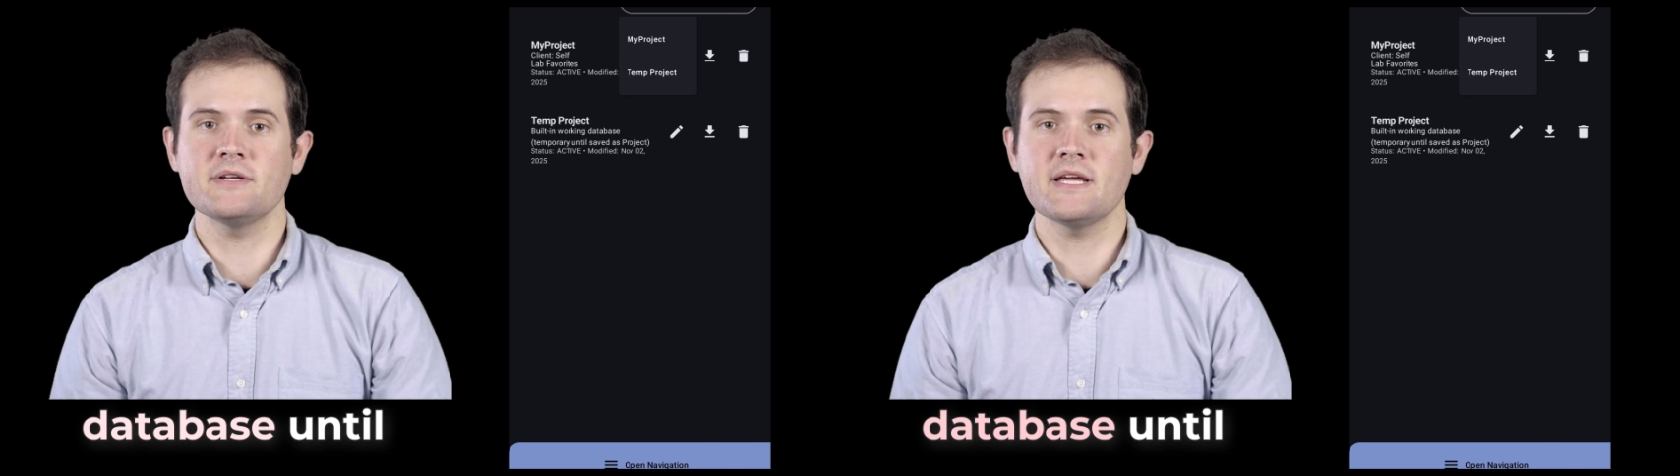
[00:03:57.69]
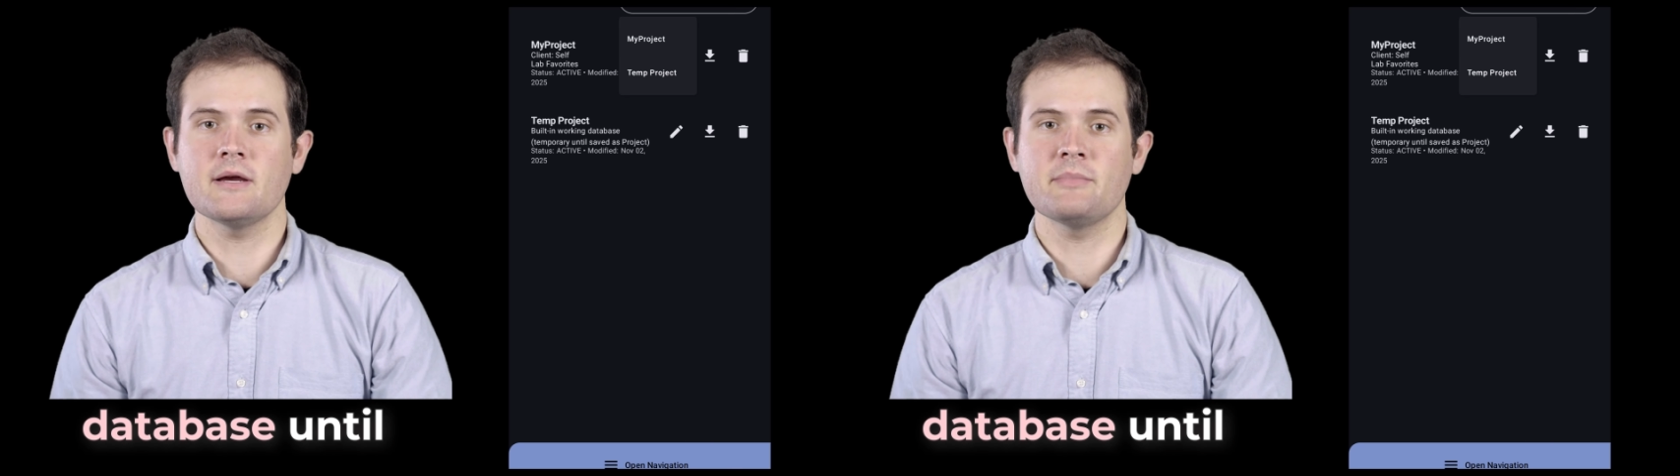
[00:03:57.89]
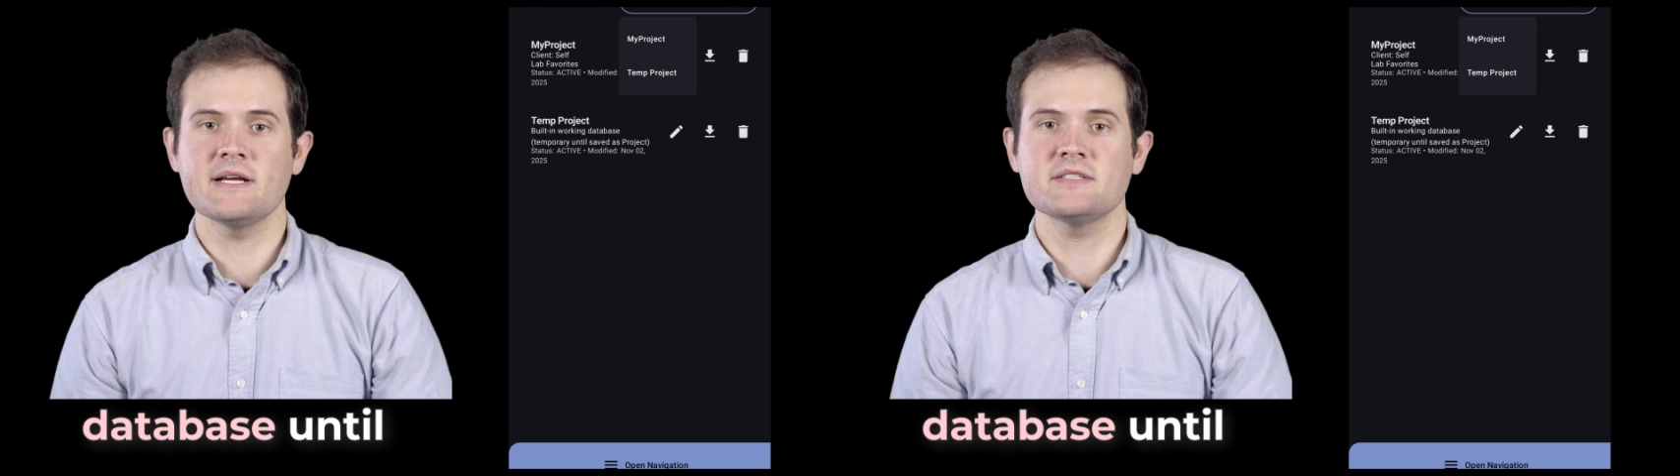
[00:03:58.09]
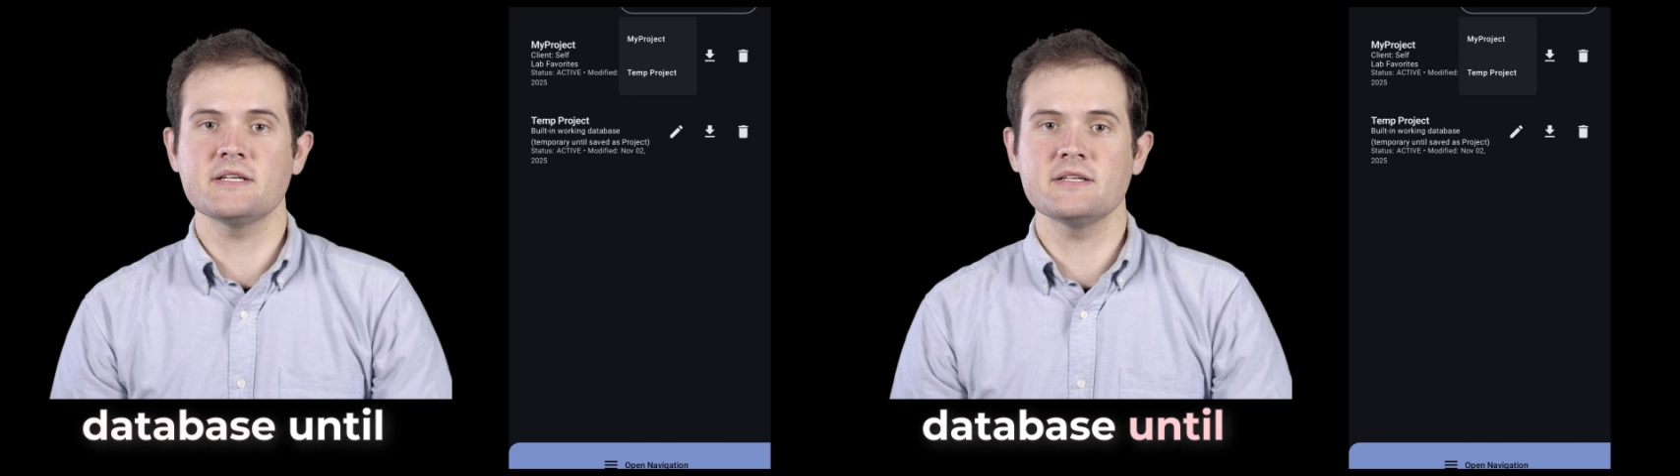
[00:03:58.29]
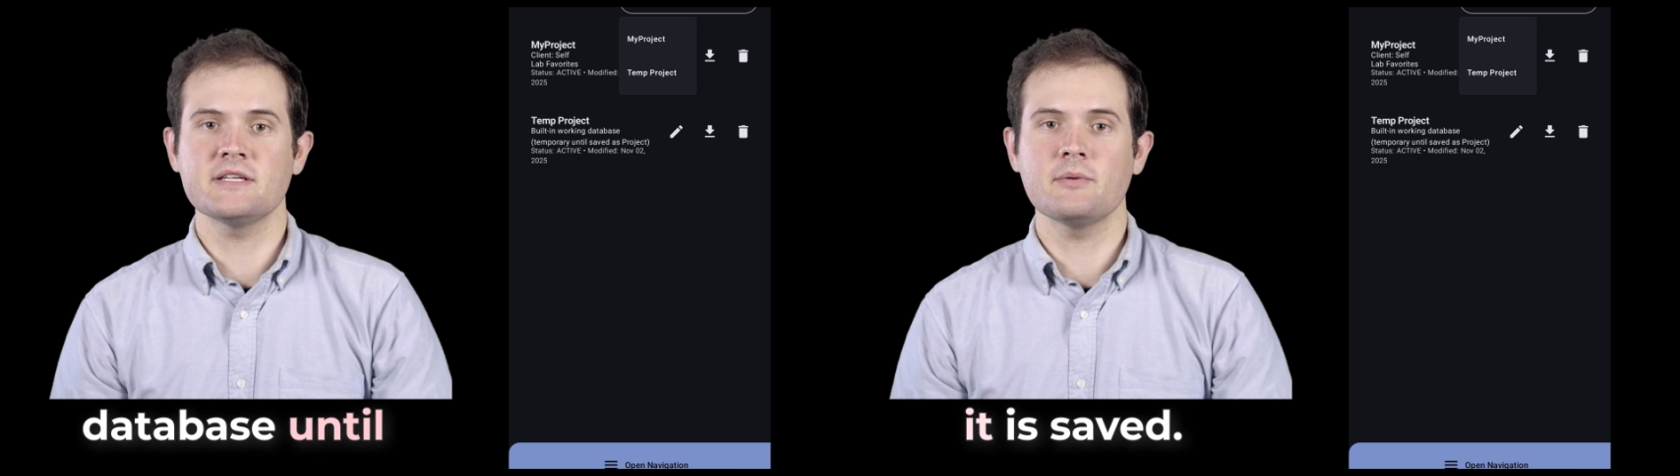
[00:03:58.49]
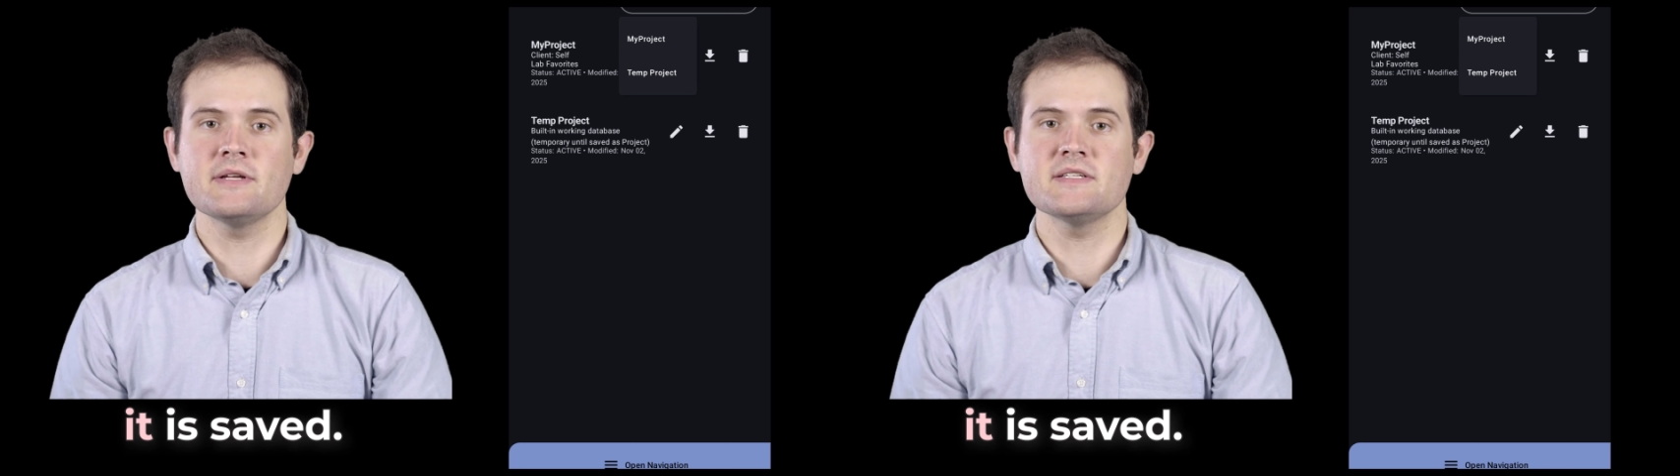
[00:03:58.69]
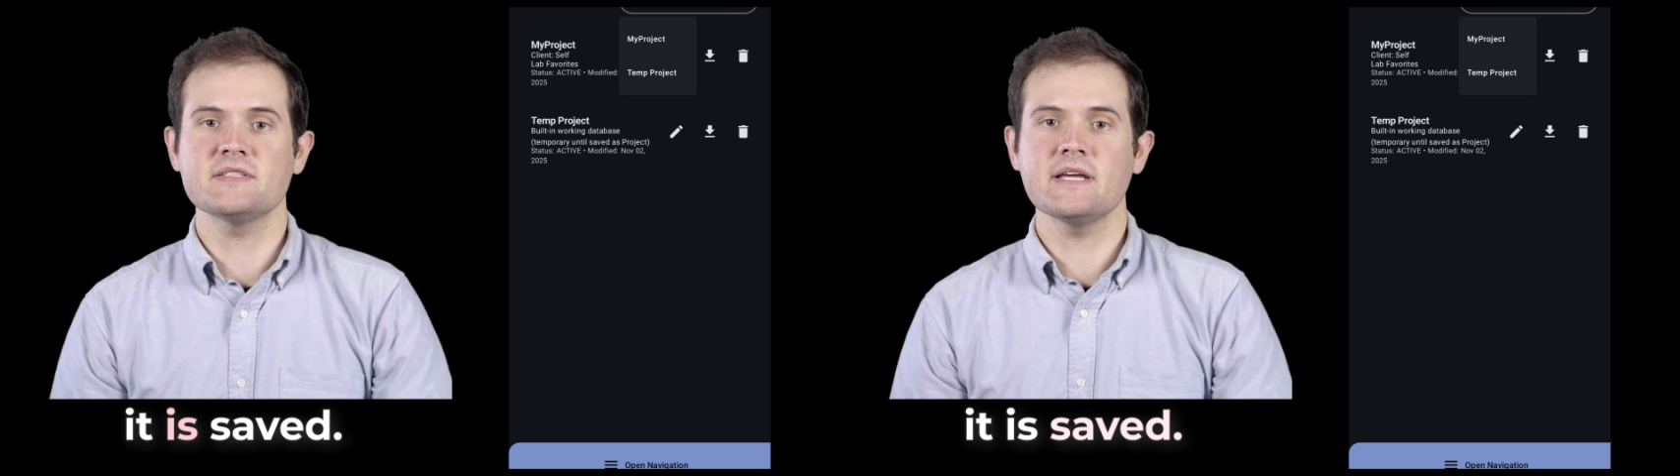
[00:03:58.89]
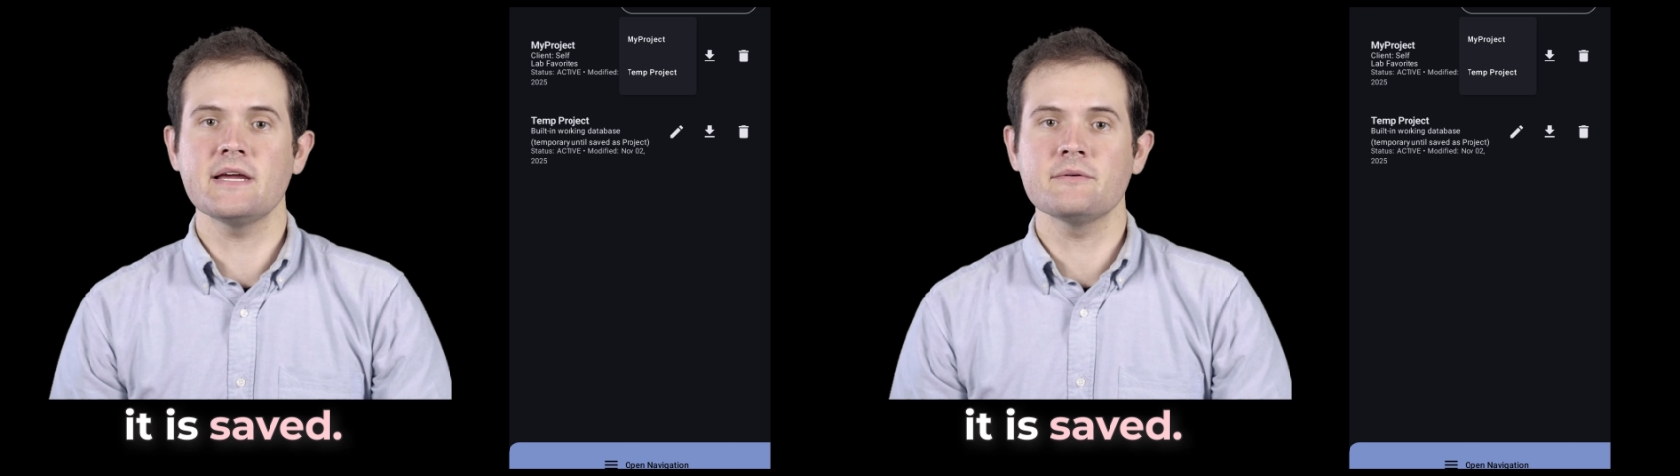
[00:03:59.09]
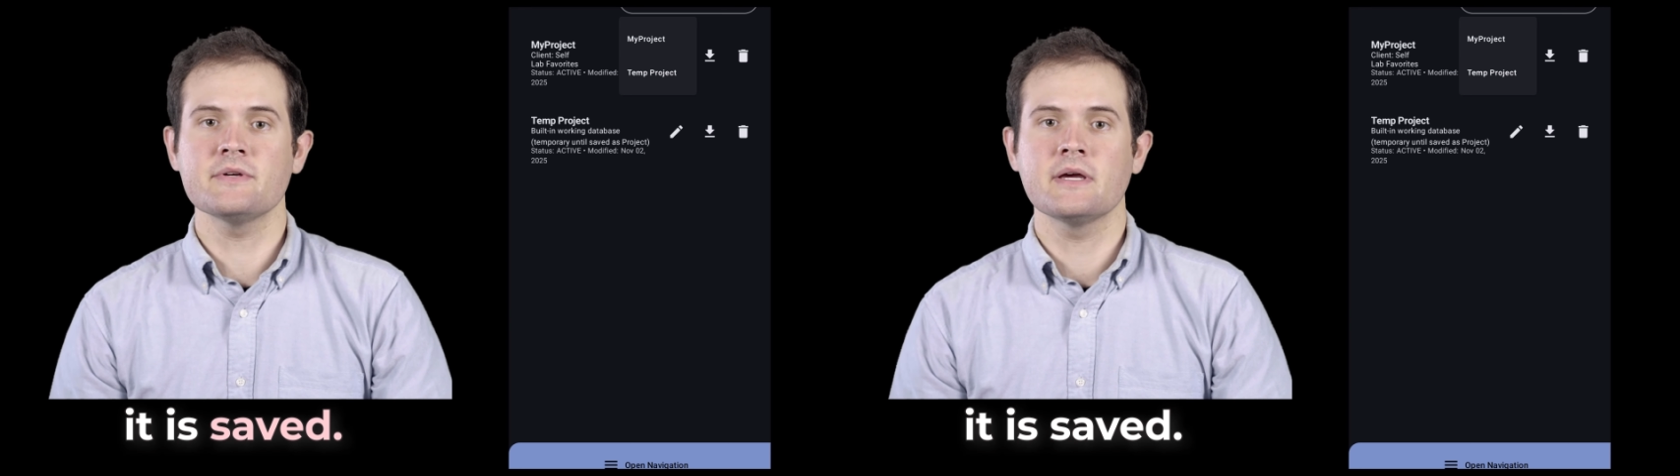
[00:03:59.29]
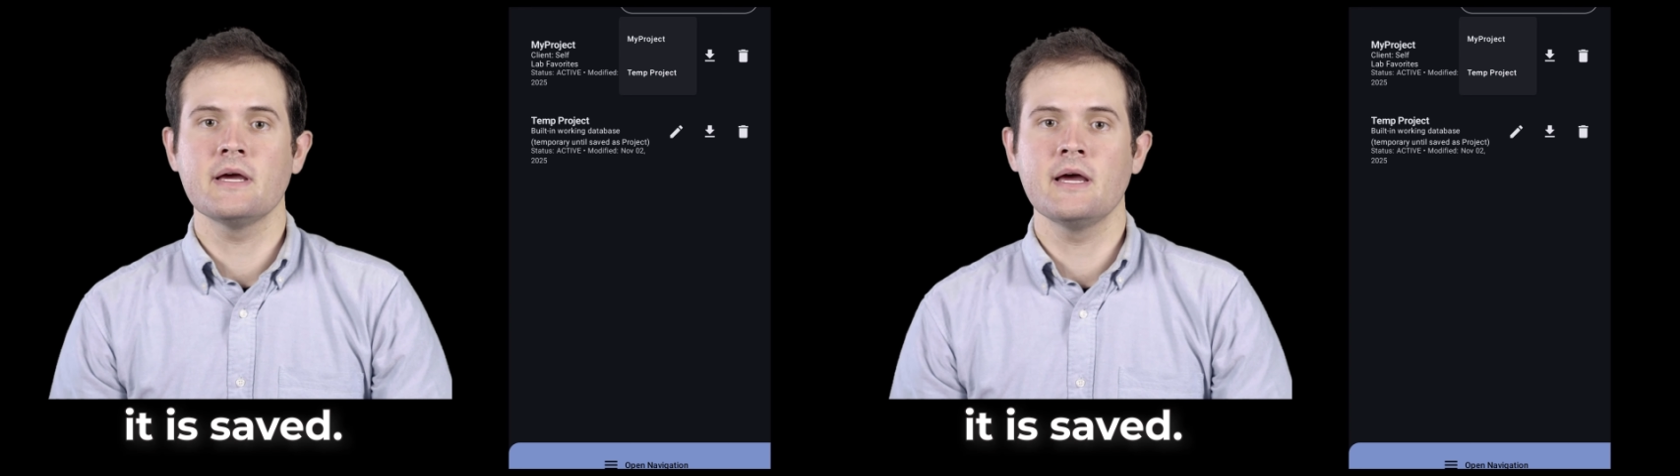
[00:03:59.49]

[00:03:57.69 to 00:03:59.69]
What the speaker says: database until it is saved.